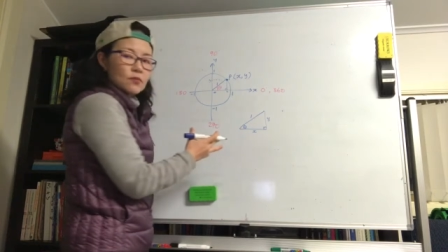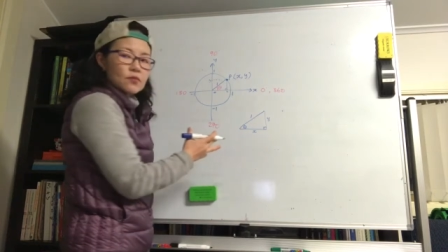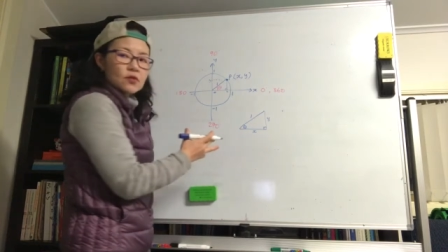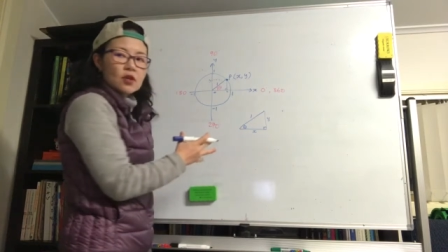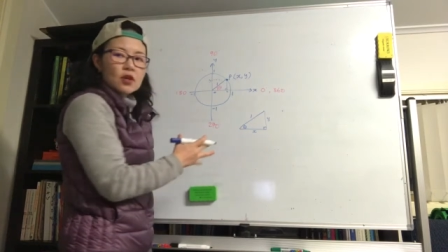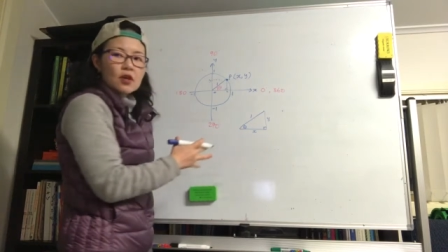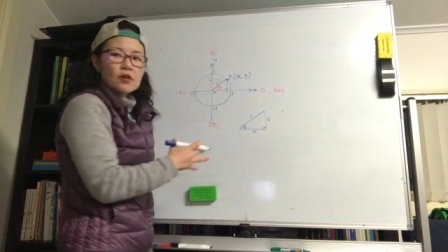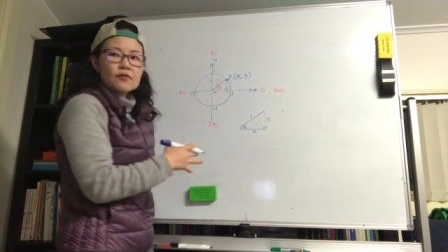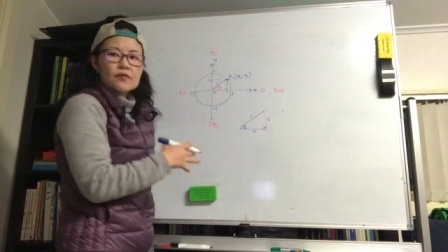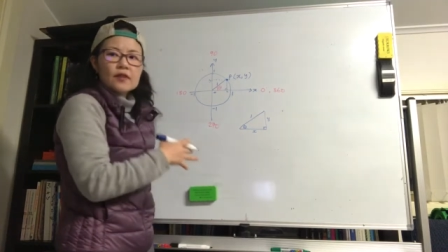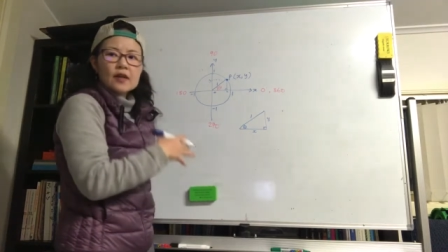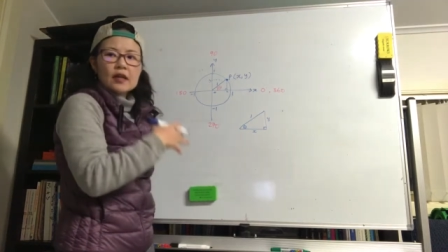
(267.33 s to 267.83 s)

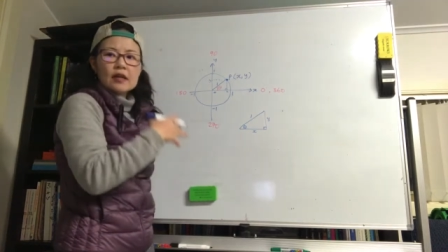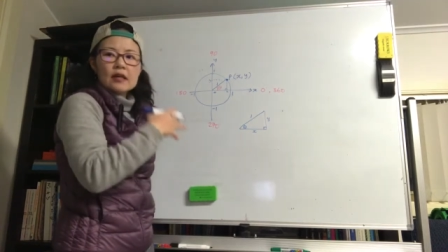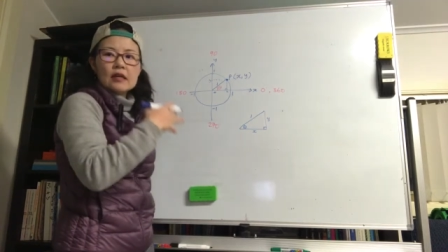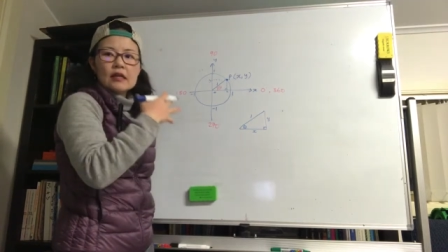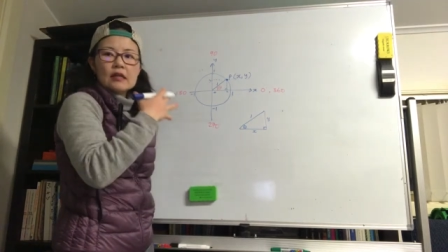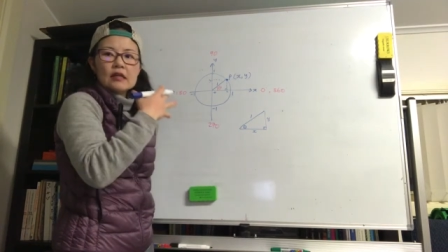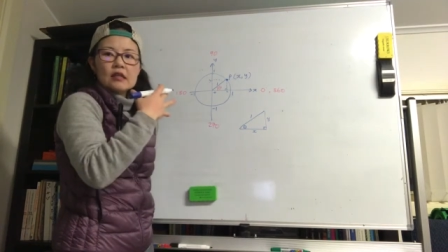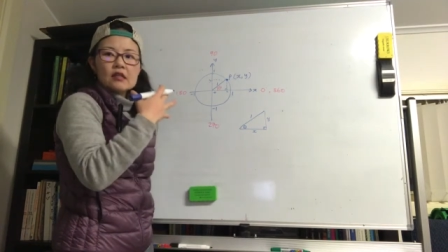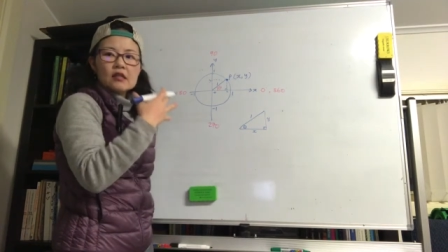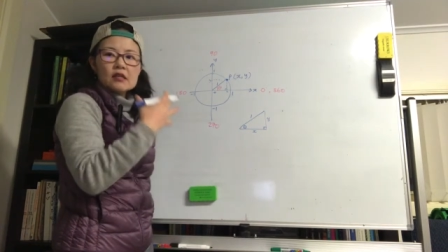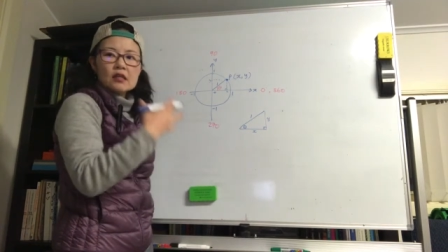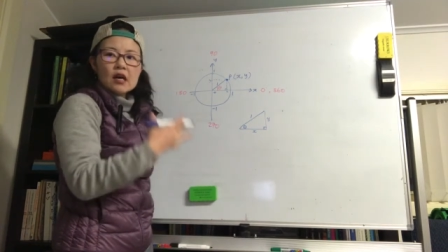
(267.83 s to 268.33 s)
of
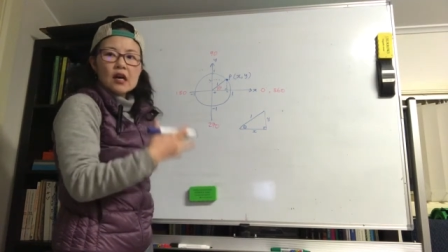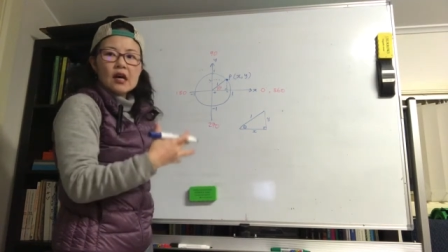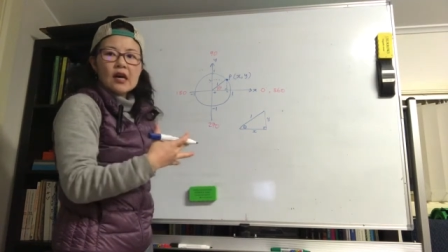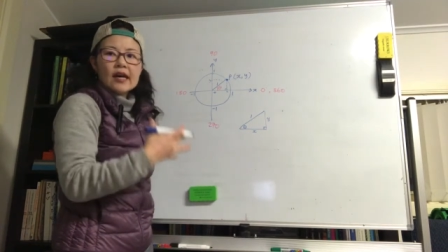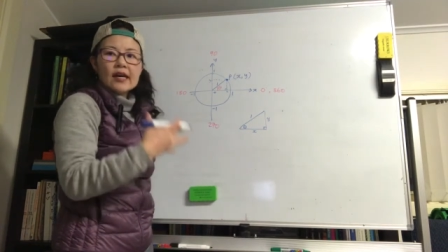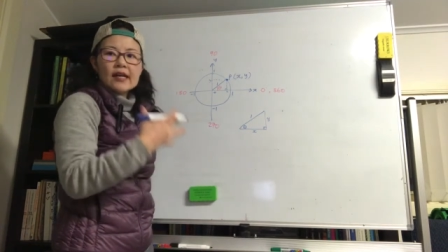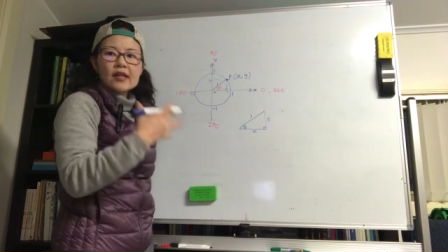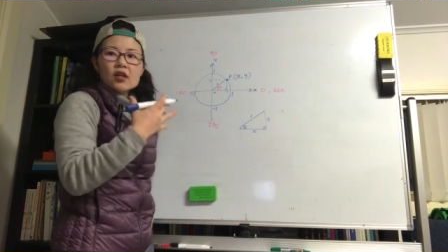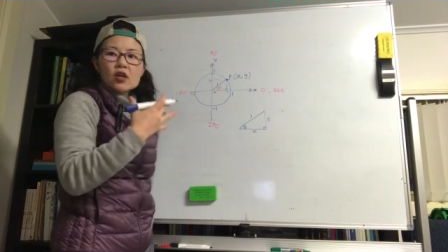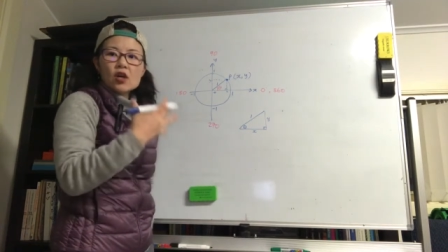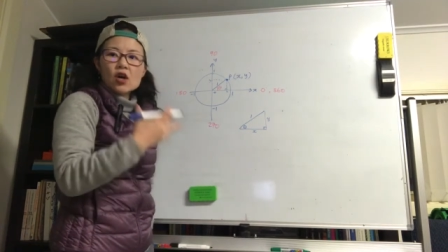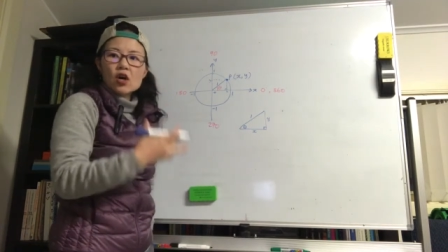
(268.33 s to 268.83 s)

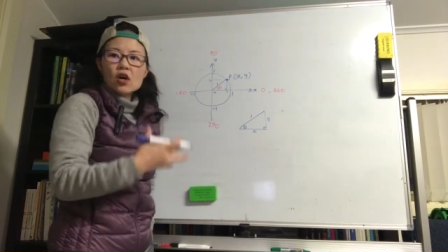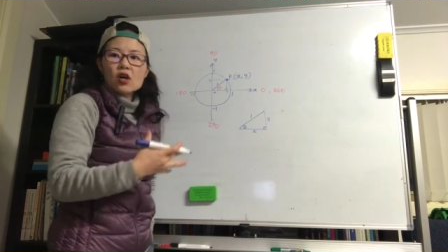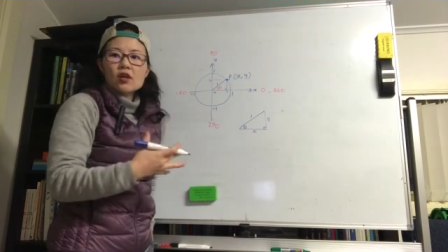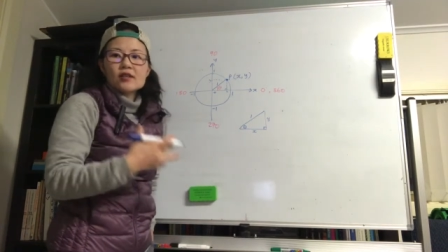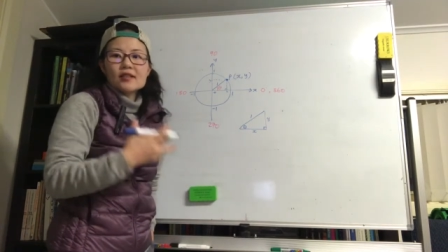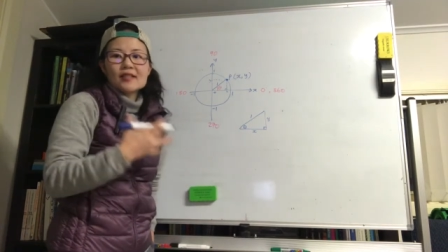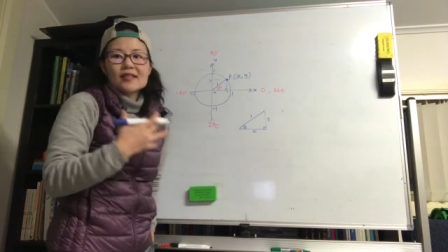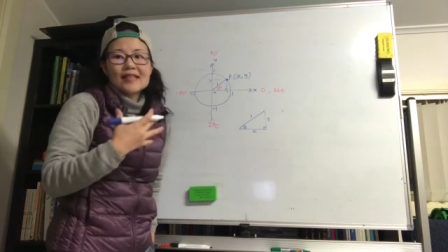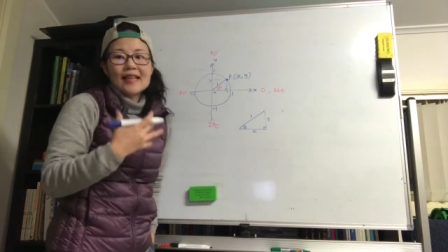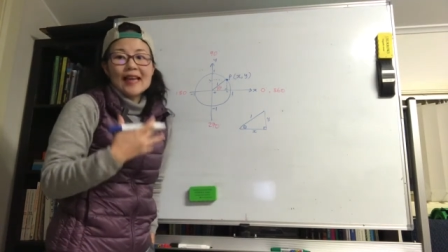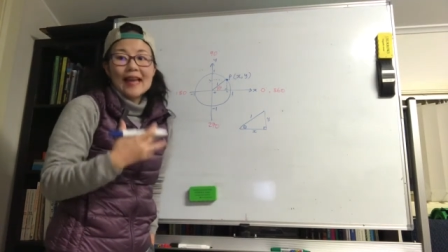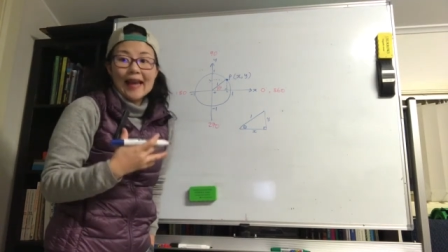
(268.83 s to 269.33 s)
sine, cos,
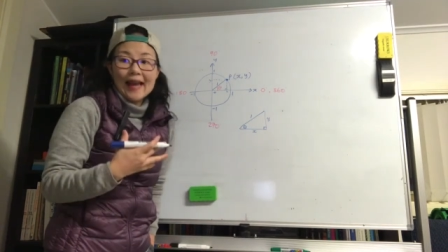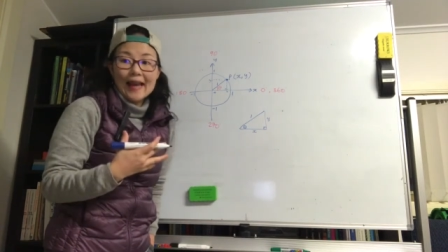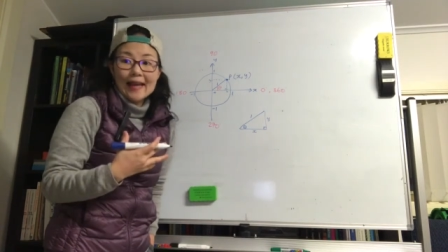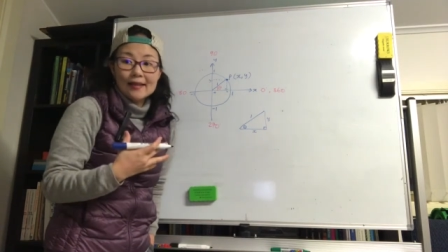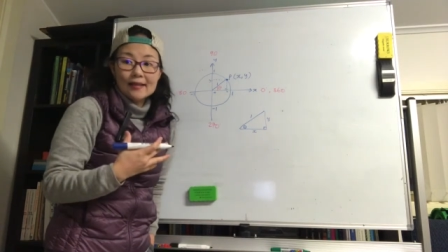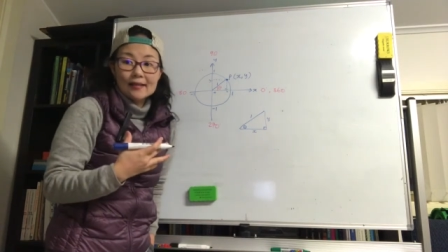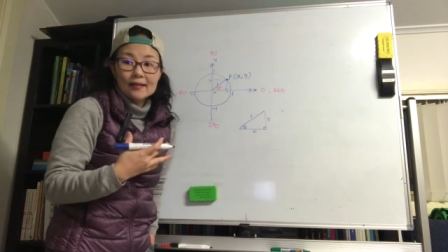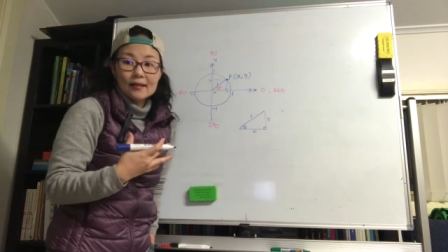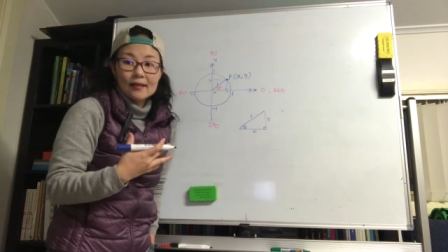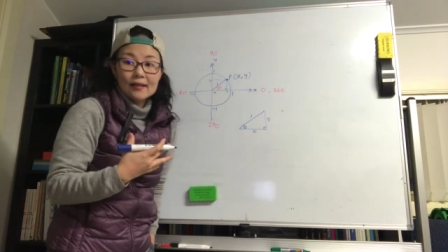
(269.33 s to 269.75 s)
tan.